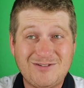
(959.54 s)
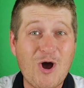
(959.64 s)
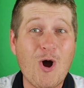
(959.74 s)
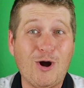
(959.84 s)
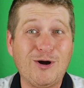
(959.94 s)

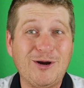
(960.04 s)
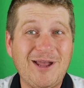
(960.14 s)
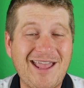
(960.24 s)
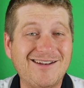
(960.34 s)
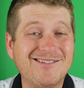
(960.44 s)
are,
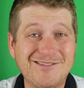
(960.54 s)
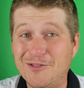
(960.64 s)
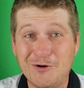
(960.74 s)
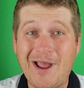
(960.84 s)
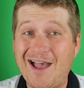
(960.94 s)
and
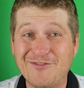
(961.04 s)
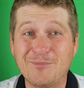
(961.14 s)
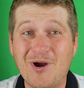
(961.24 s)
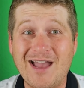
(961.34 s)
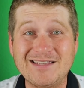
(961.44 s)
they're half the
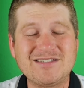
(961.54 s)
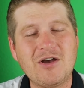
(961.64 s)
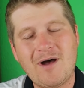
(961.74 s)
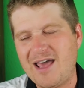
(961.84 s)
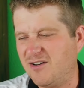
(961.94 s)
price.
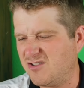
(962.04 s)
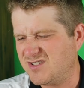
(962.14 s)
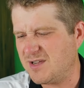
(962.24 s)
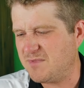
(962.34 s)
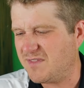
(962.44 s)
So I don't know,
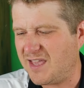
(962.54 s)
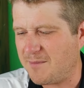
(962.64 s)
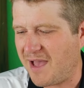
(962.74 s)
just something to think